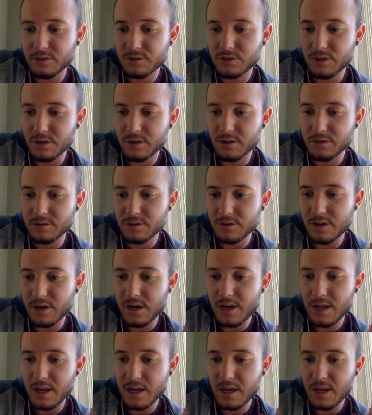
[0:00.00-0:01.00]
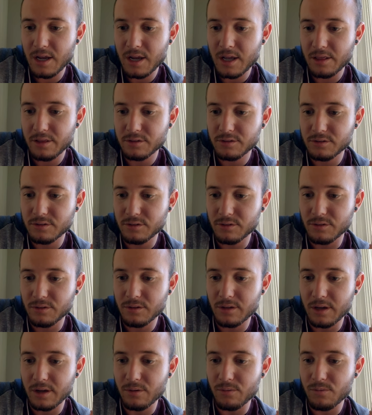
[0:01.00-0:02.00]
the trick-or-treating. Let's
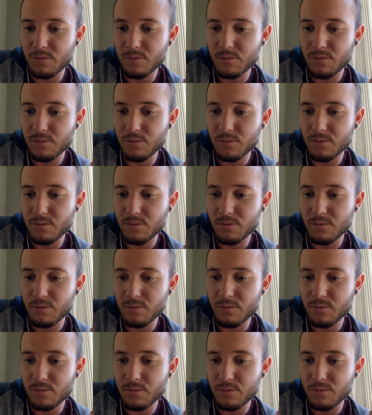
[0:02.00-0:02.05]
do like